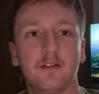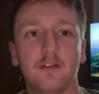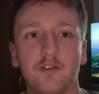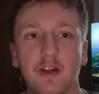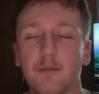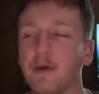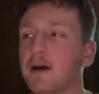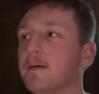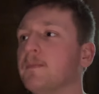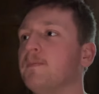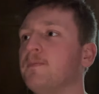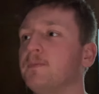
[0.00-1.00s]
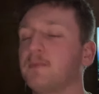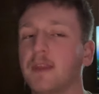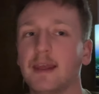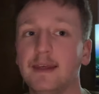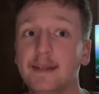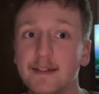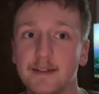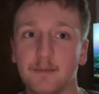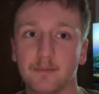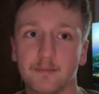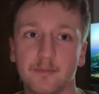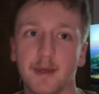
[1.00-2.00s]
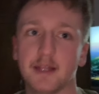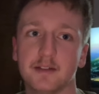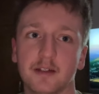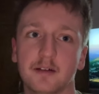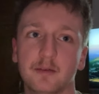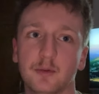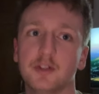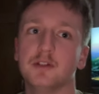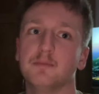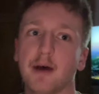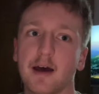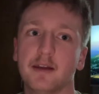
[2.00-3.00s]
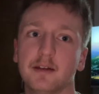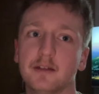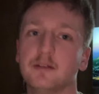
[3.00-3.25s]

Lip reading: Feeling better. Eating better, which is mad.